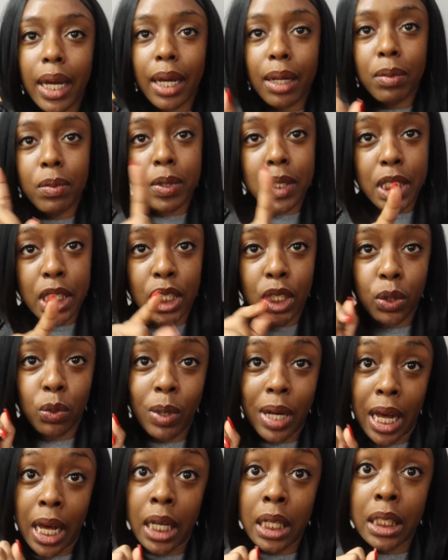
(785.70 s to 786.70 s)
I will see you
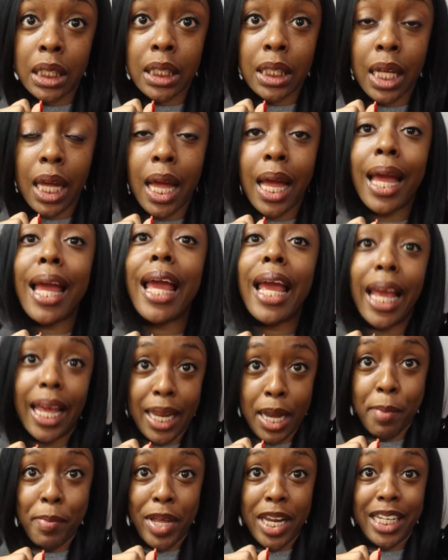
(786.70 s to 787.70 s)
guys
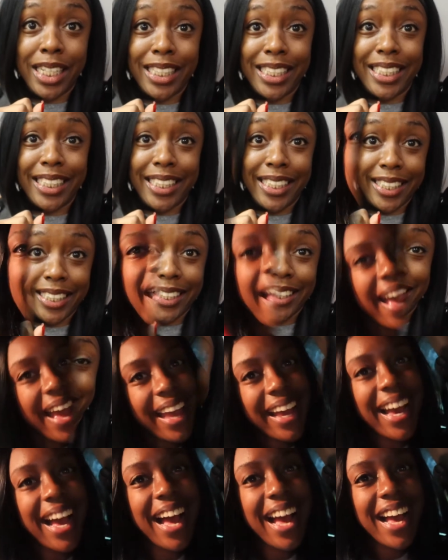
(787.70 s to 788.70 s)
in a minute.
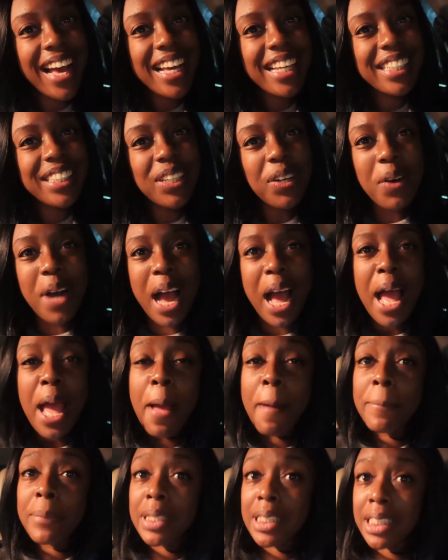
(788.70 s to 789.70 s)
Hey guys, so I
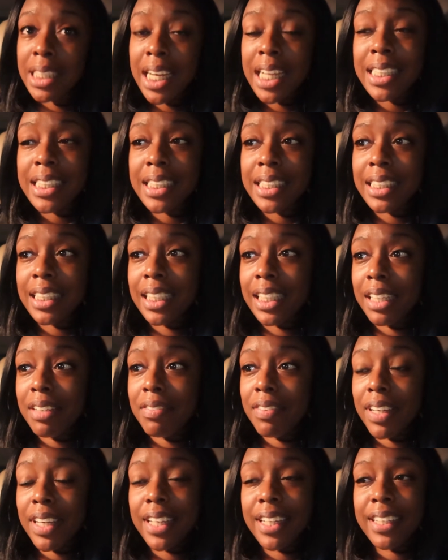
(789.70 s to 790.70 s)
am just
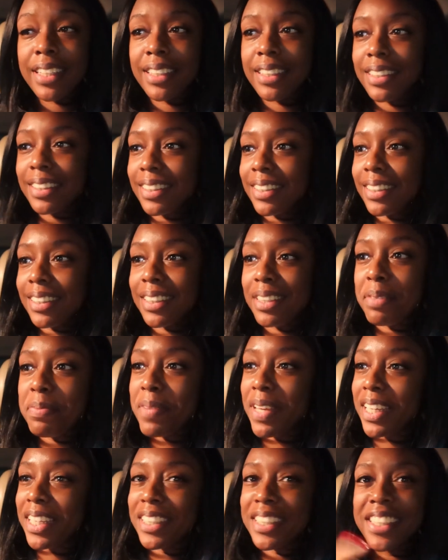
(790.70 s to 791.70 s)
leaving
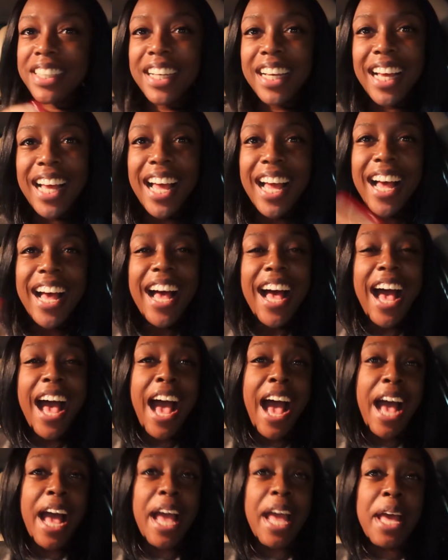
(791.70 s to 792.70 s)
making
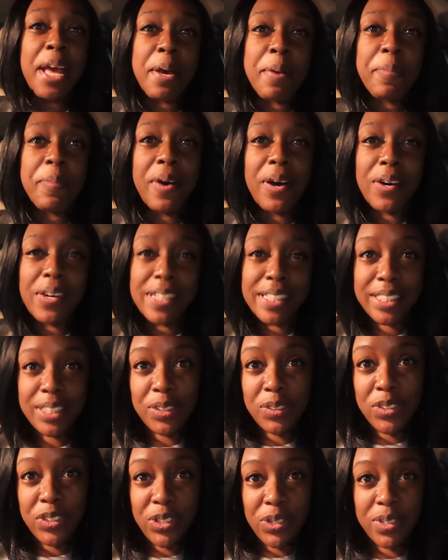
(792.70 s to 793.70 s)
am
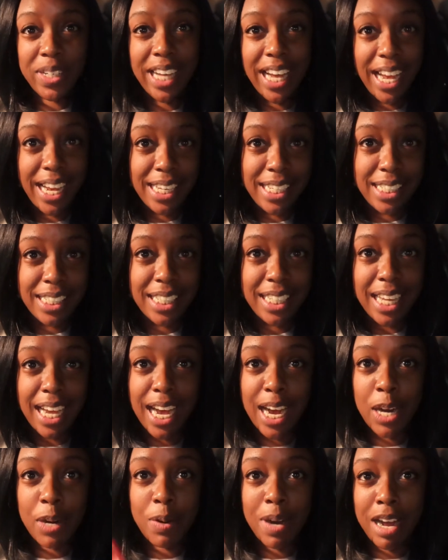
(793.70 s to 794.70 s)
also showing IG
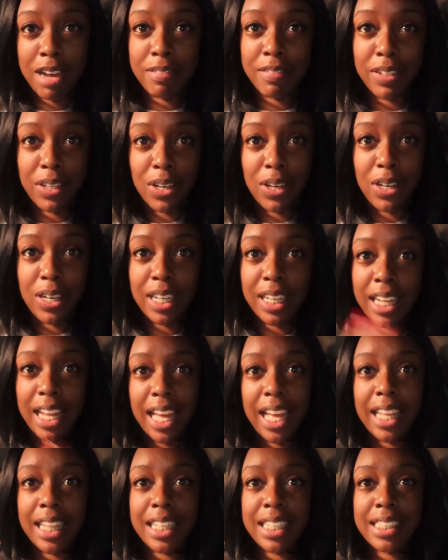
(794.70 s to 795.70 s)
how I vlog.
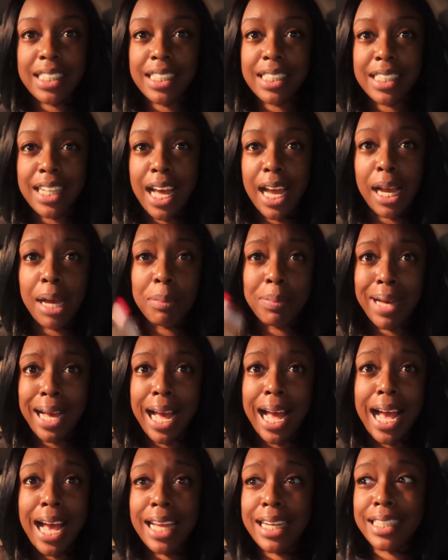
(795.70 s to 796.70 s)
Like this is like a
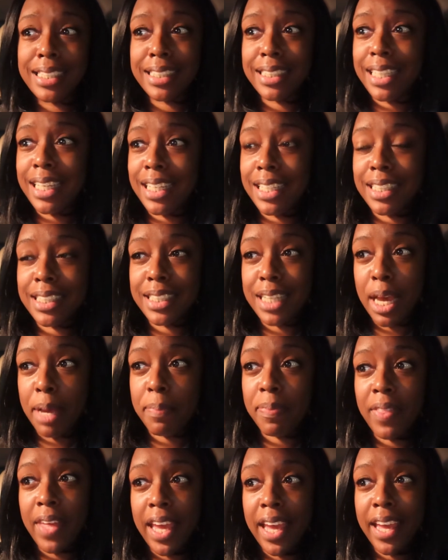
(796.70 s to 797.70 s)
behind the scenes
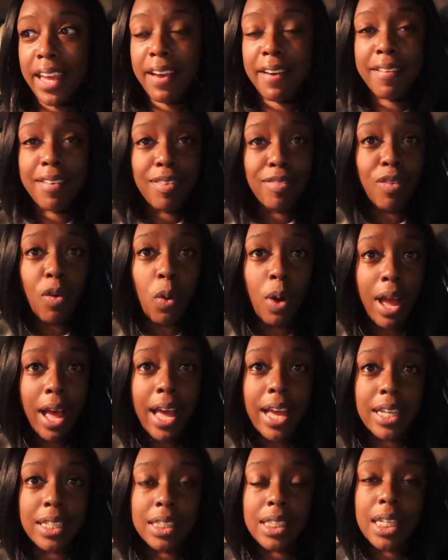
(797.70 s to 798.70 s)
type thing for
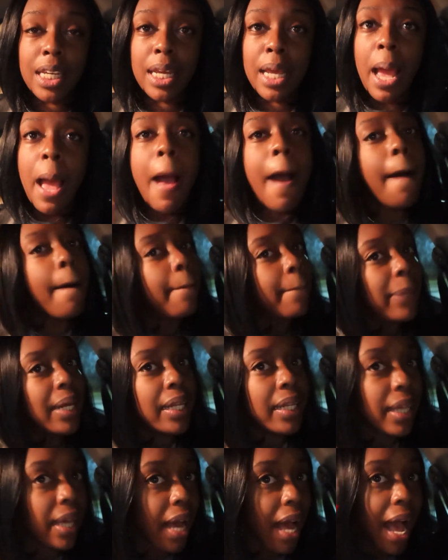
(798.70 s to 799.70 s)
IG.
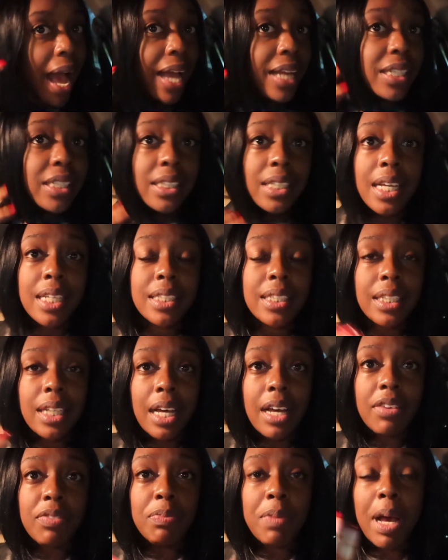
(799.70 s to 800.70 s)
But yeah, I just
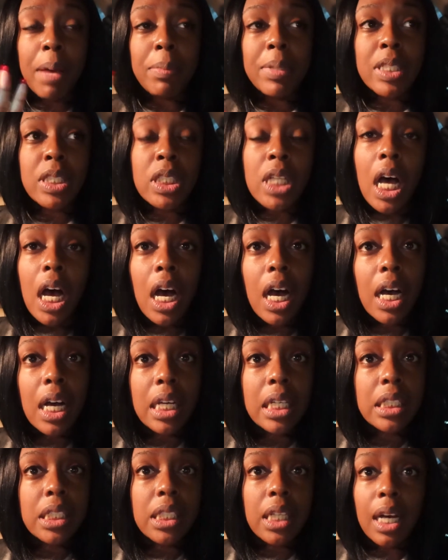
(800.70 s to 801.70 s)
left my
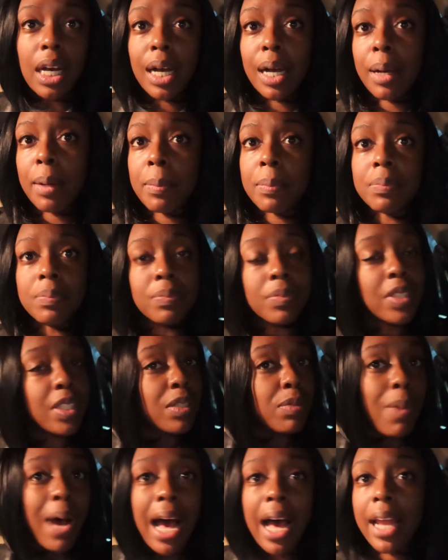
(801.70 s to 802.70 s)
massage, um,
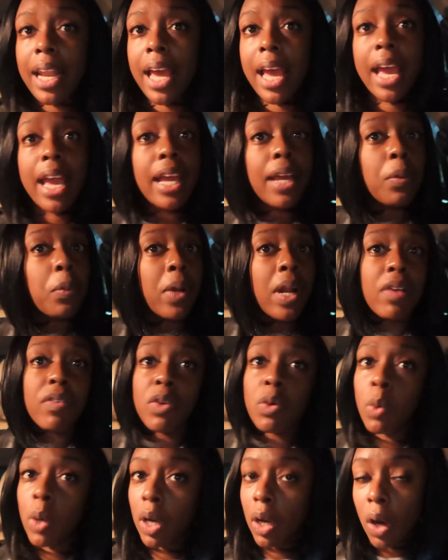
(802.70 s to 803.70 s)
spa day, whatever
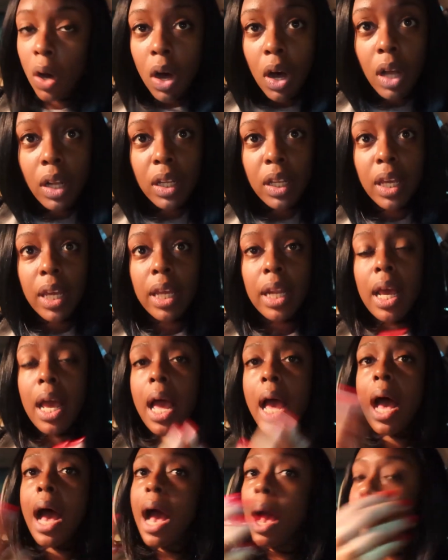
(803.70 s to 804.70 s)
you want to call it.
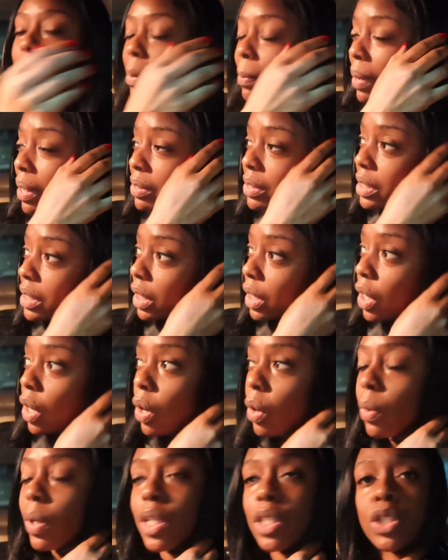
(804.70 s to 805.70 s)
I'm about to
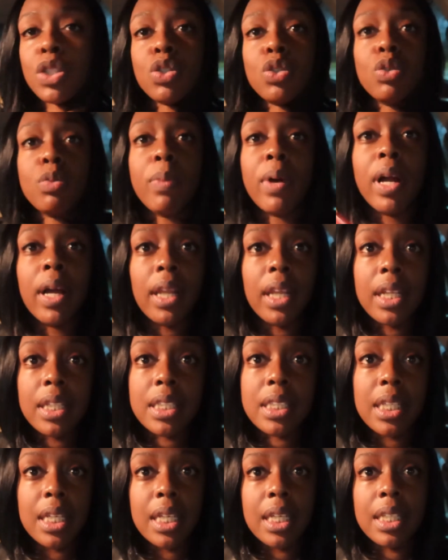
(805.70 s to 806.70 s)
go into
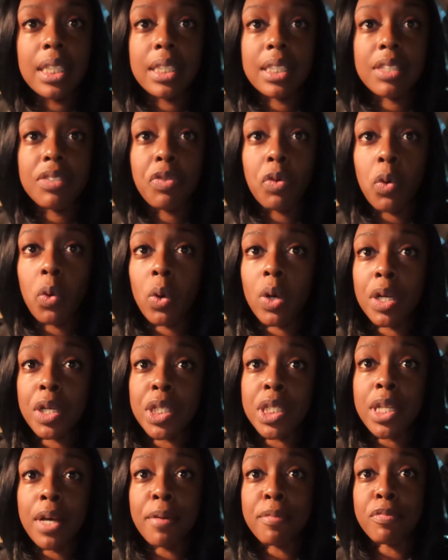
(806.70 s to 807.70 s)
Burlington's for
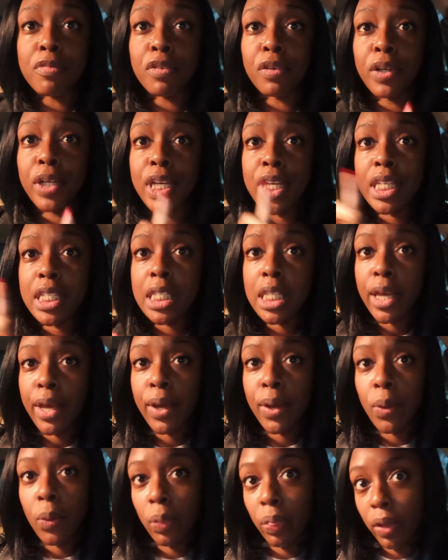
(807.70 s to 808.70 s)
some
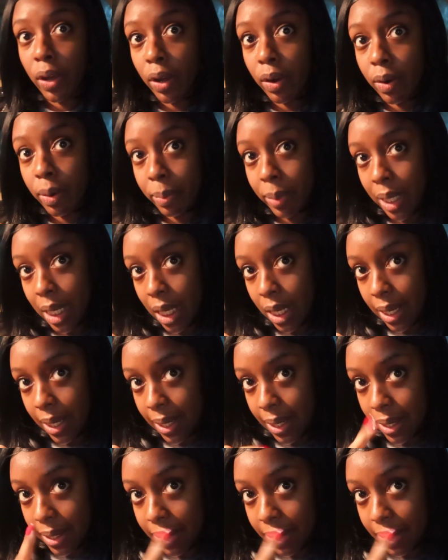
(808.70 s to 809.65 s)
retail therapy.